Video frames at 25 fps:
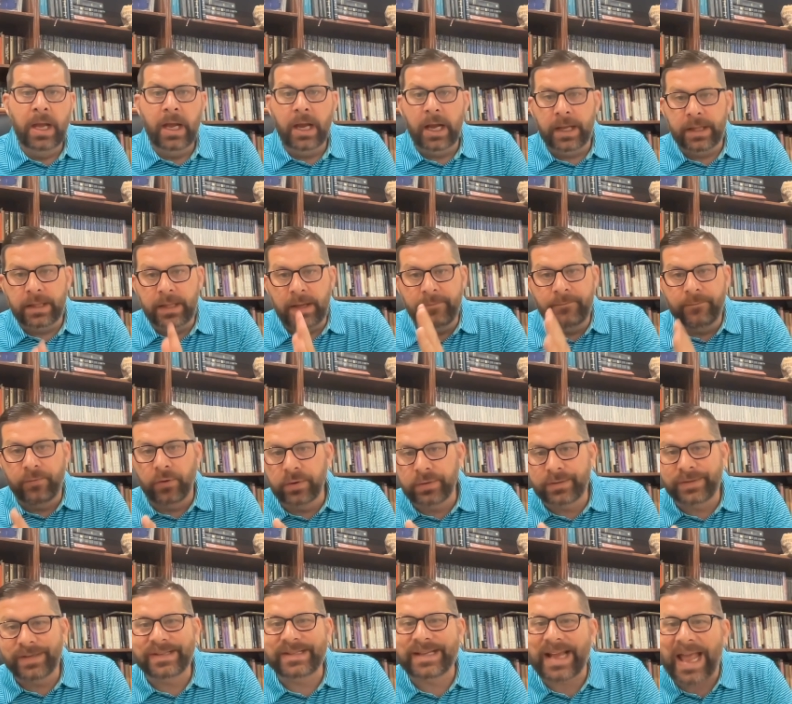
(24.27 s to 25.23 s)
and then
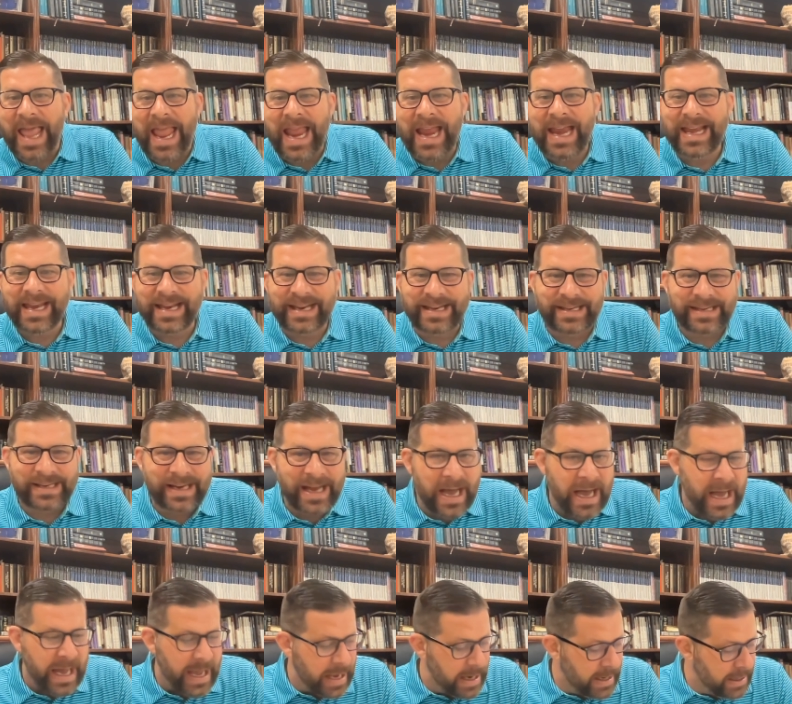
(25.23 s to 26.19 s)
verses 8 and
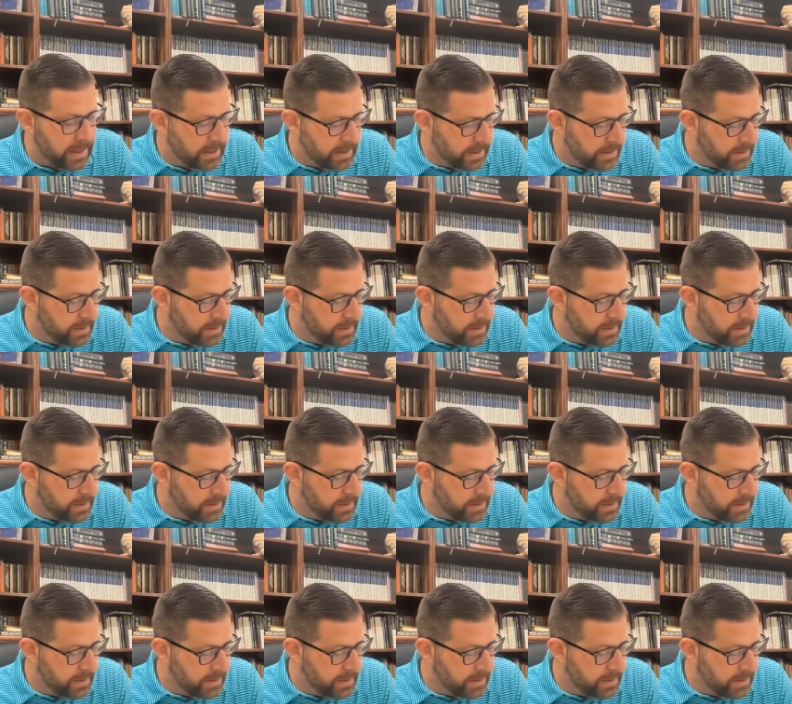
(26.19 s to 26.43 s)
9.